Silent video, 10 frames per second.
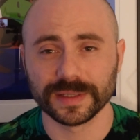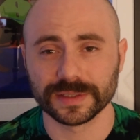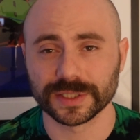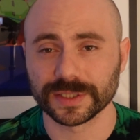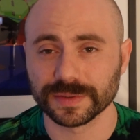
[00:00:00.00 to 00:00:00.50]

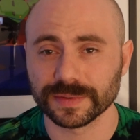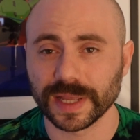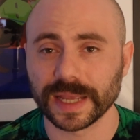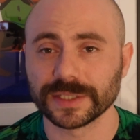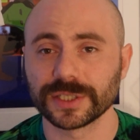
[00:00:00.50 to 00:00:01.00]
Just
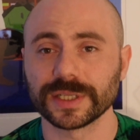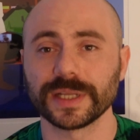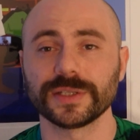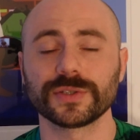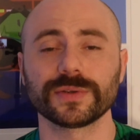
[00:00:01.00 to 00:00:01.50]
ancient
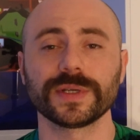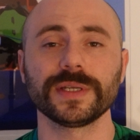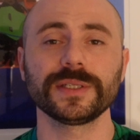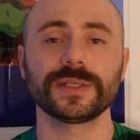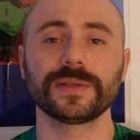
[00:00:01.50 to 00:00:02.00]

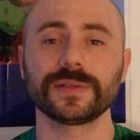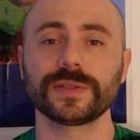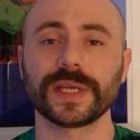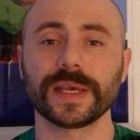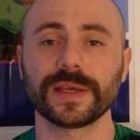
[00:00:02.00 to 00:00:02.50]
injuries
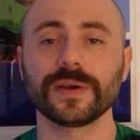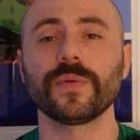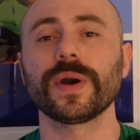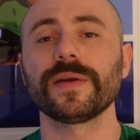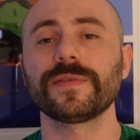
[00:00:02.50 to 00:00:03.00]
taking
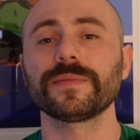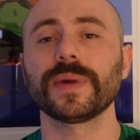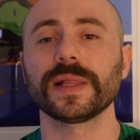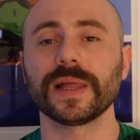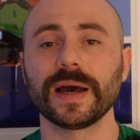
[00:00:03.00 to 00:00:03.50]
away from
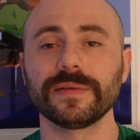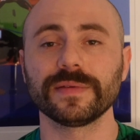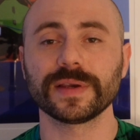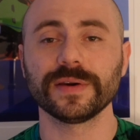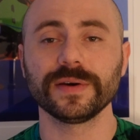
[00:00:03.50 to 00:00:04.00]
my
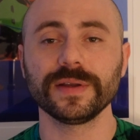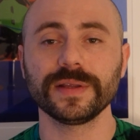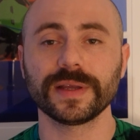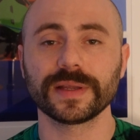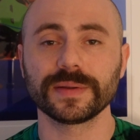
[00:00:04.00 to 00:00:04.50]
livelihood
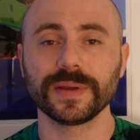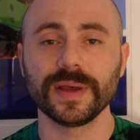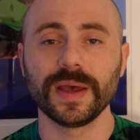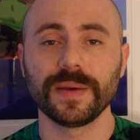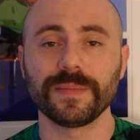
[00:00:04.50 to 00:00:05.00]
and
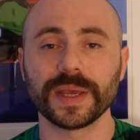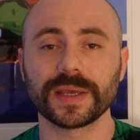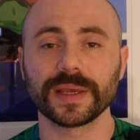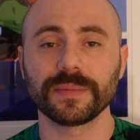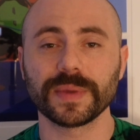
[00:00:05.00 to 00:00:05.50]

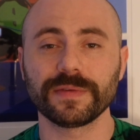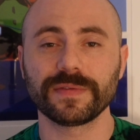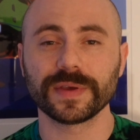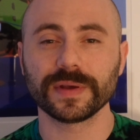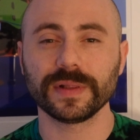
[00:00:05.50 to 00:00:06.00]
making me
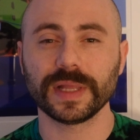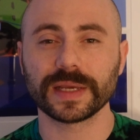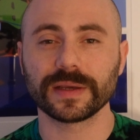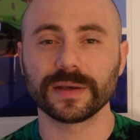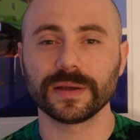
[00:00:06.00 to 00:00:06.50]
feel
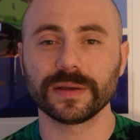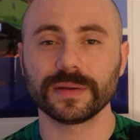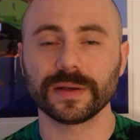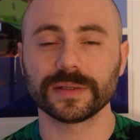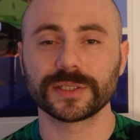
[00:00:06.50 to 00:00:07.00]
like a
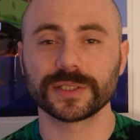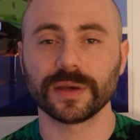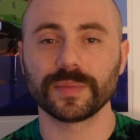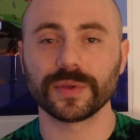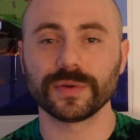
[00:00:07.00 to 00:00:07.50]

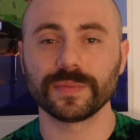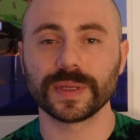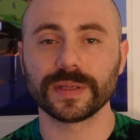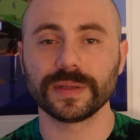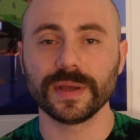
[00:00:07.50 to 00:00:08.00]

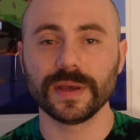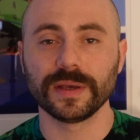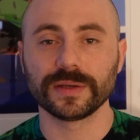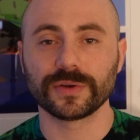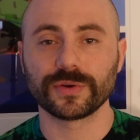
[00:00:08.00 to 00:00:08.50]
subhuman
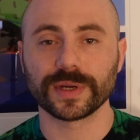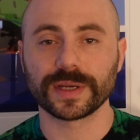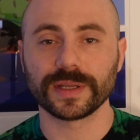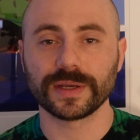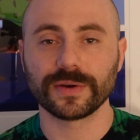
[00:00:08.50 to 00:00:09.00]

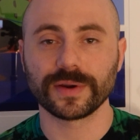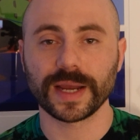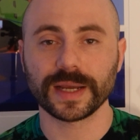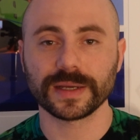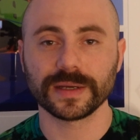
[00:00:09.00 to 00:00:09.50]
crickety
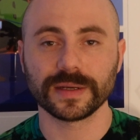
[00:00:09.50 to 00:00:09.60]
crack,